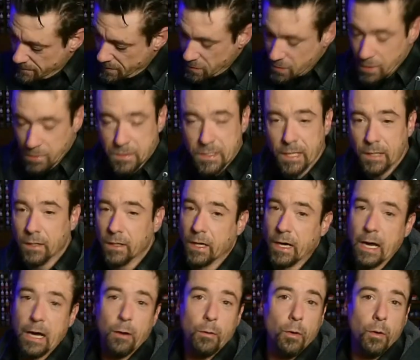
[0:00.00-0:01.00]
There's no
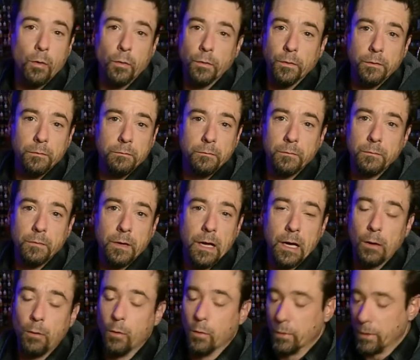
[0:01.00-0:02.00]
telling how
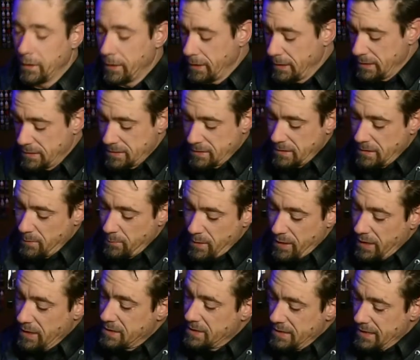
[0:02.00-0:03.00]
old it is. I
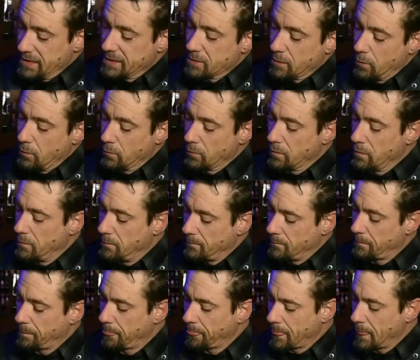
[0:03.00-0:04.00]
mean, it's old.
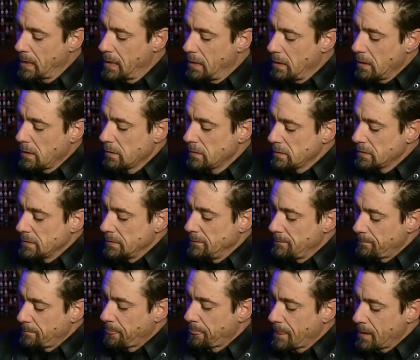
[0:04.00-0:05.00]

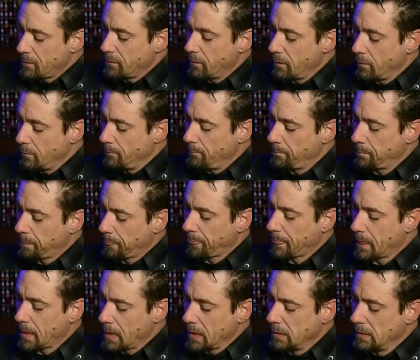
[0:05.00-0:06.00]
So,
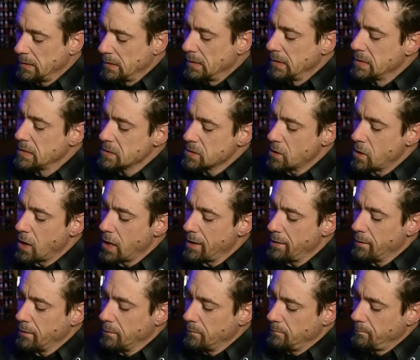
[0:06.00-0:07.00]
it's all
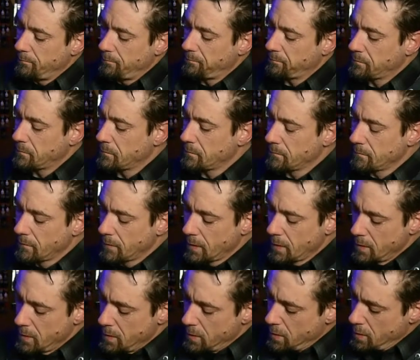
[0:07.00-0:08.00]
right though.
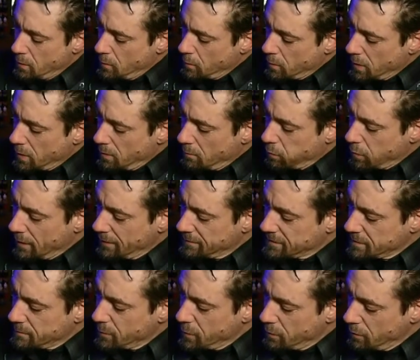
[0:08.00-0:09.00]
We're gonna breathe
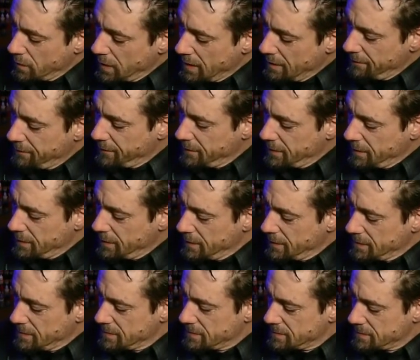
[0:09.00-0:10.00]
some new life into
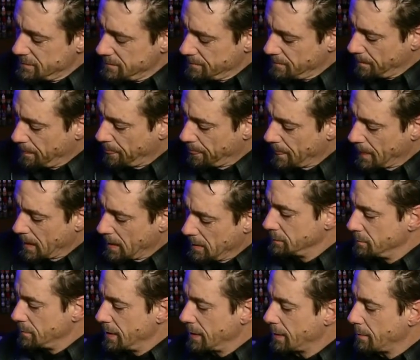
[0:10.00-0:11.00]
this.
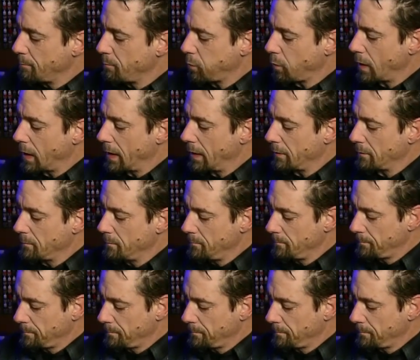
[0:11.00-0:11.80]
Make them proud.